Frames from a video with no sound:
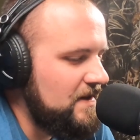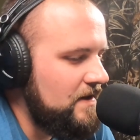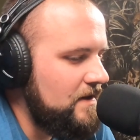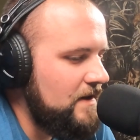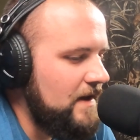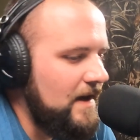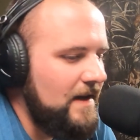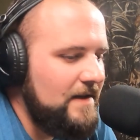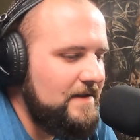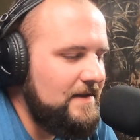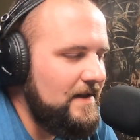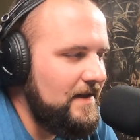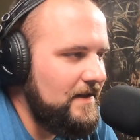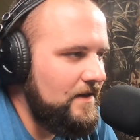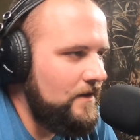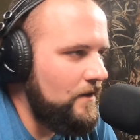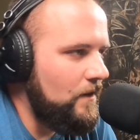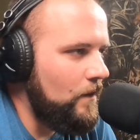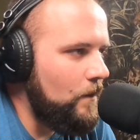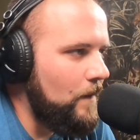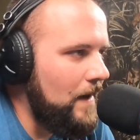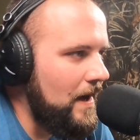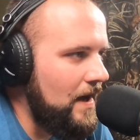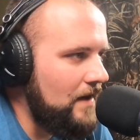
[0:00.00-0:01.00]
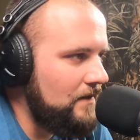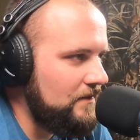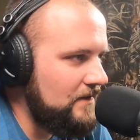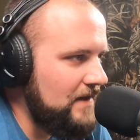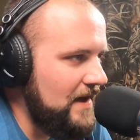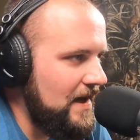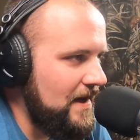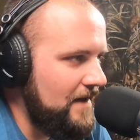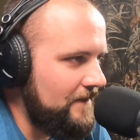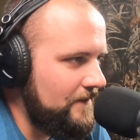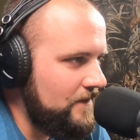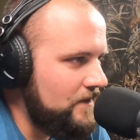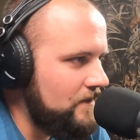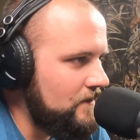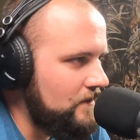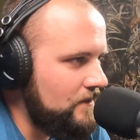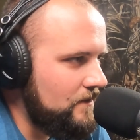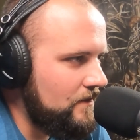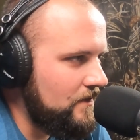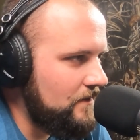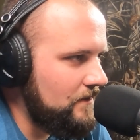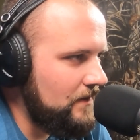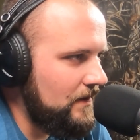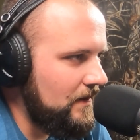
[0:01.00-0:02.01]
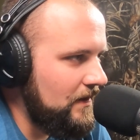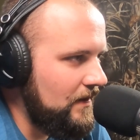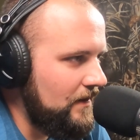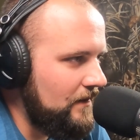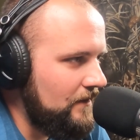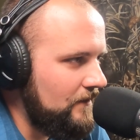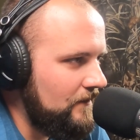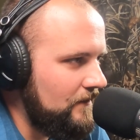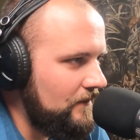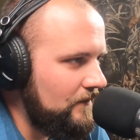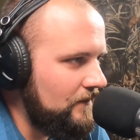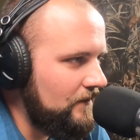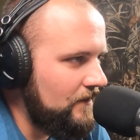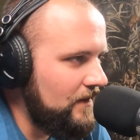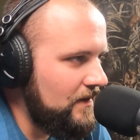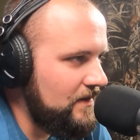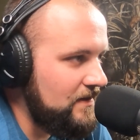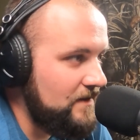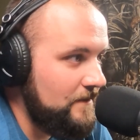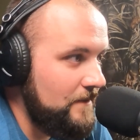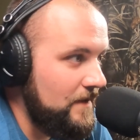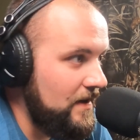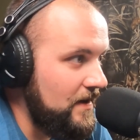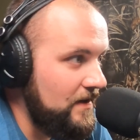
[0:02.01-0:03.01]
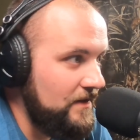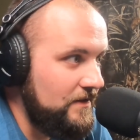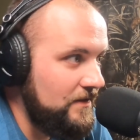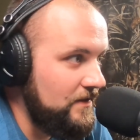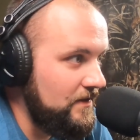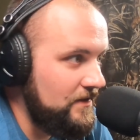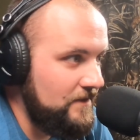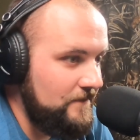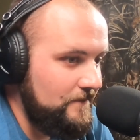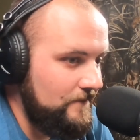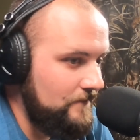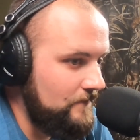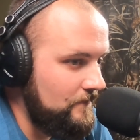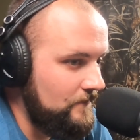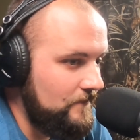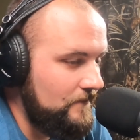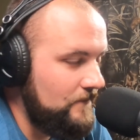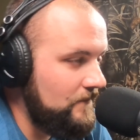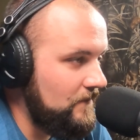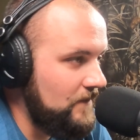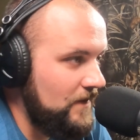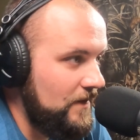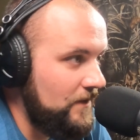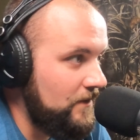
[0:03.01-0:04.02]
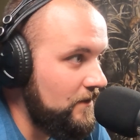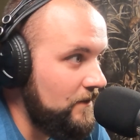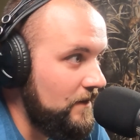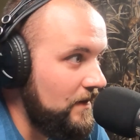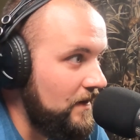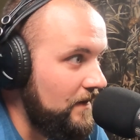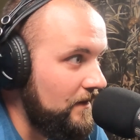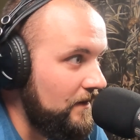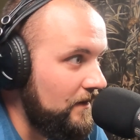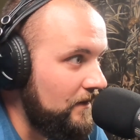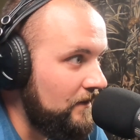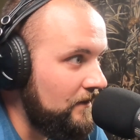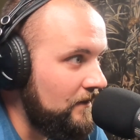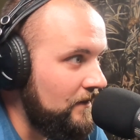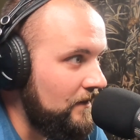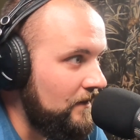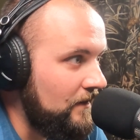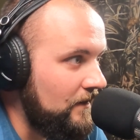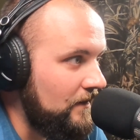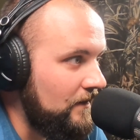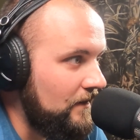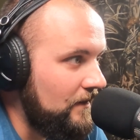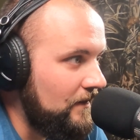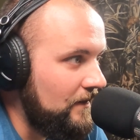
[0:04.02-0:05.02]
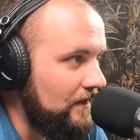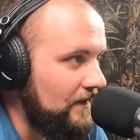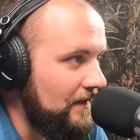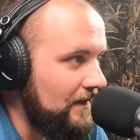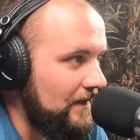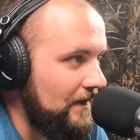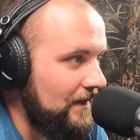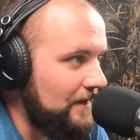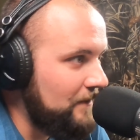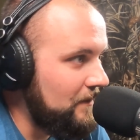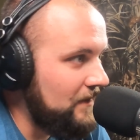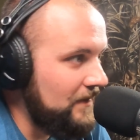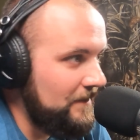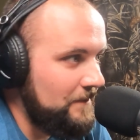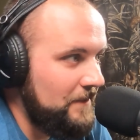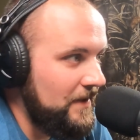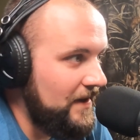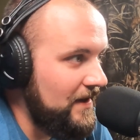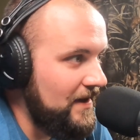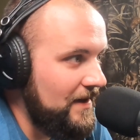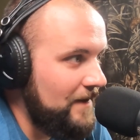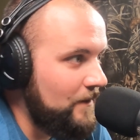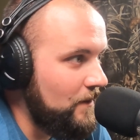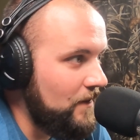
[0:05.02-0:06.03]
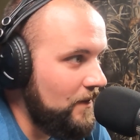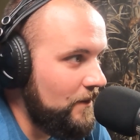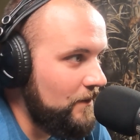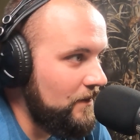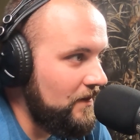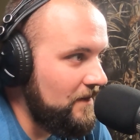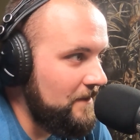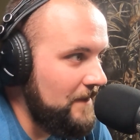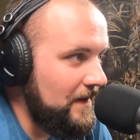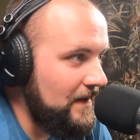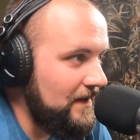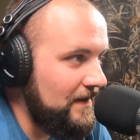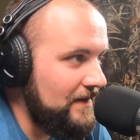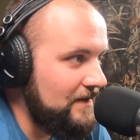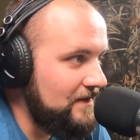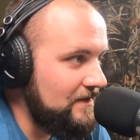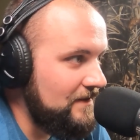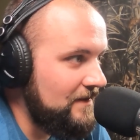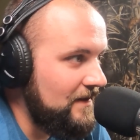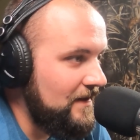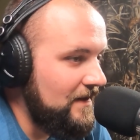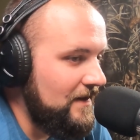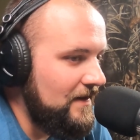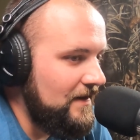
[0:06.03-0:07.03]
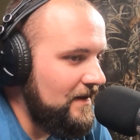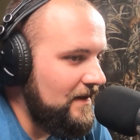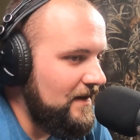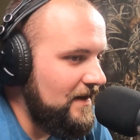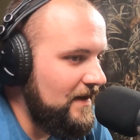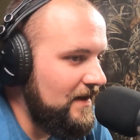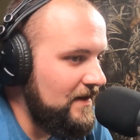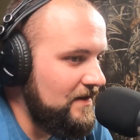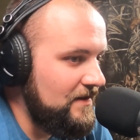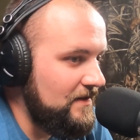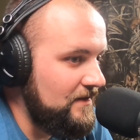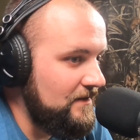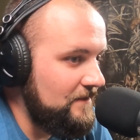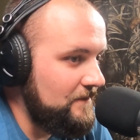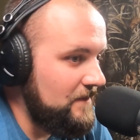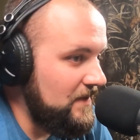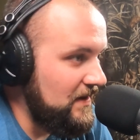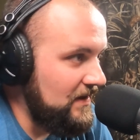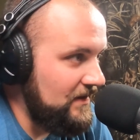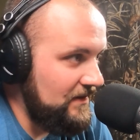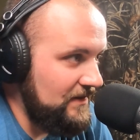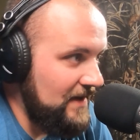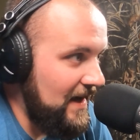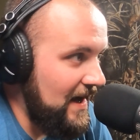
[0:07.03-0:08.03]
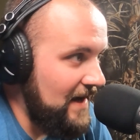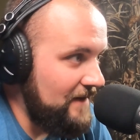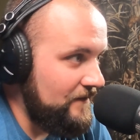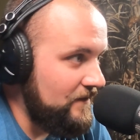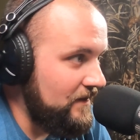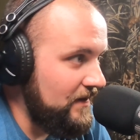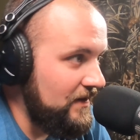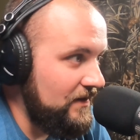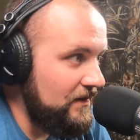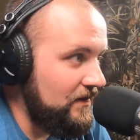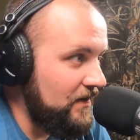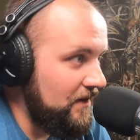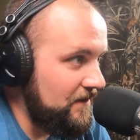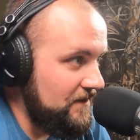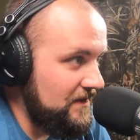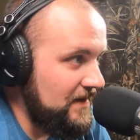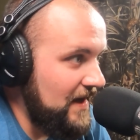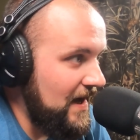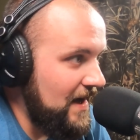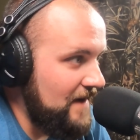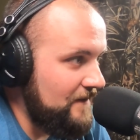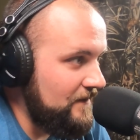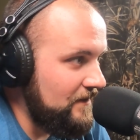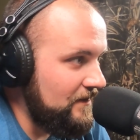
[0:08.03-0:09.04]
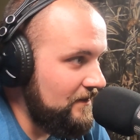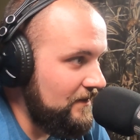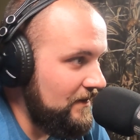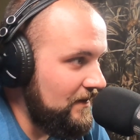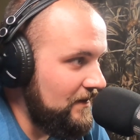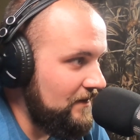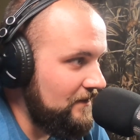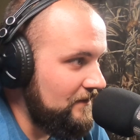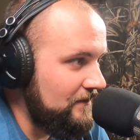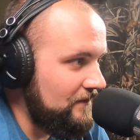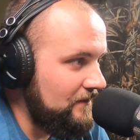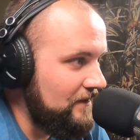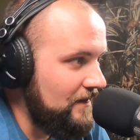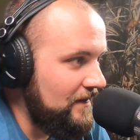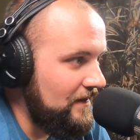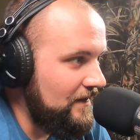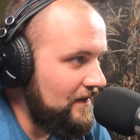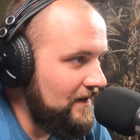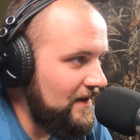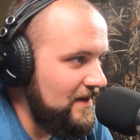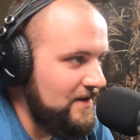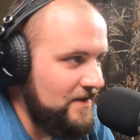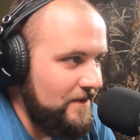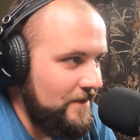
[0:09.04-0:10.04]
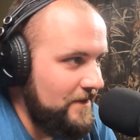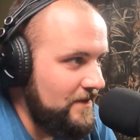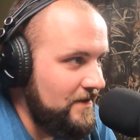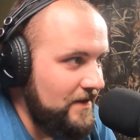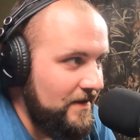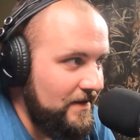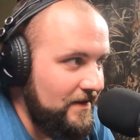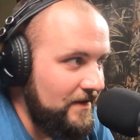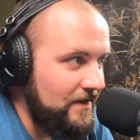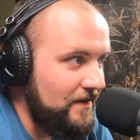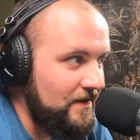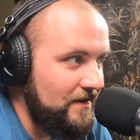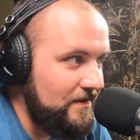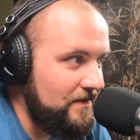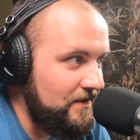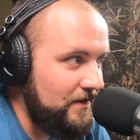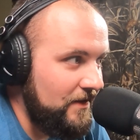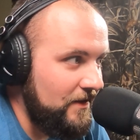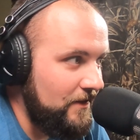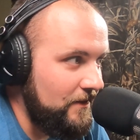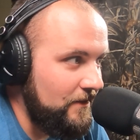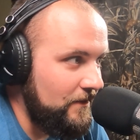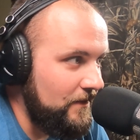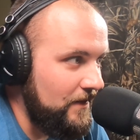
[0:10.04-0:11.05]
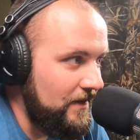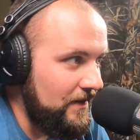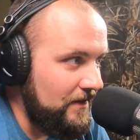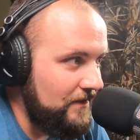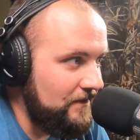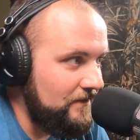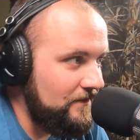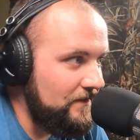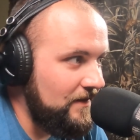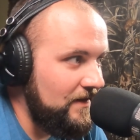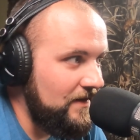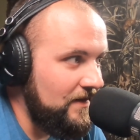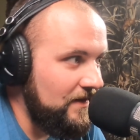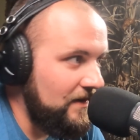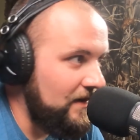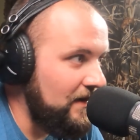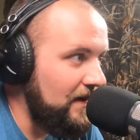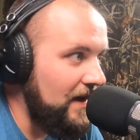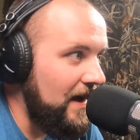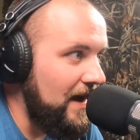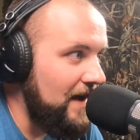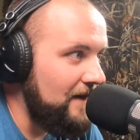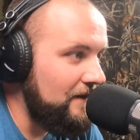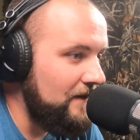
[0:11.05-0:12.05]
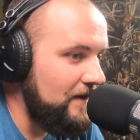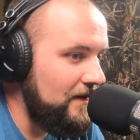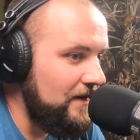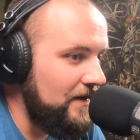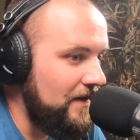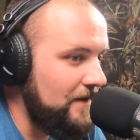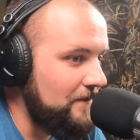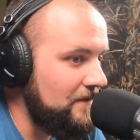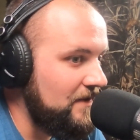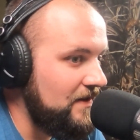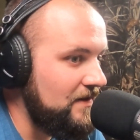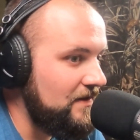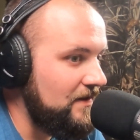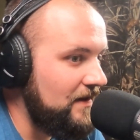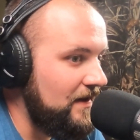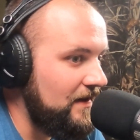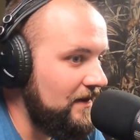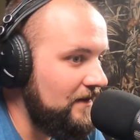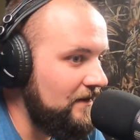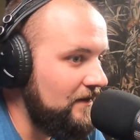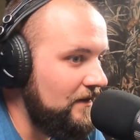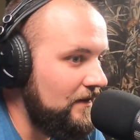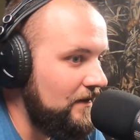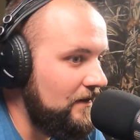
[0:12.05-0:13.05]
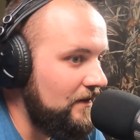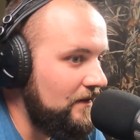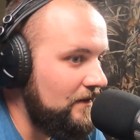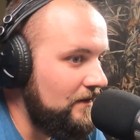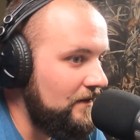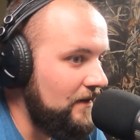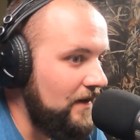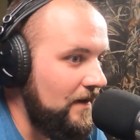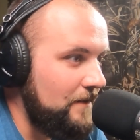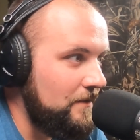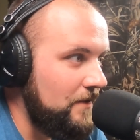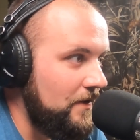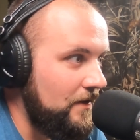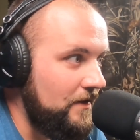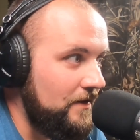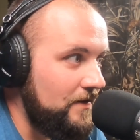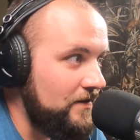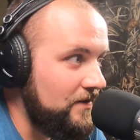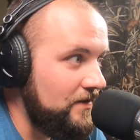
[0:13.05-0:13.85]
see, you got to take you a wild guy if you do a trip like that. Like yeah. somebody just he'll do anything. I got a buddy I work with, man. He's he's a big diver. He loves diving, and he's always trying to get us to go like get into diving. And I'm just like, nah, bro, there's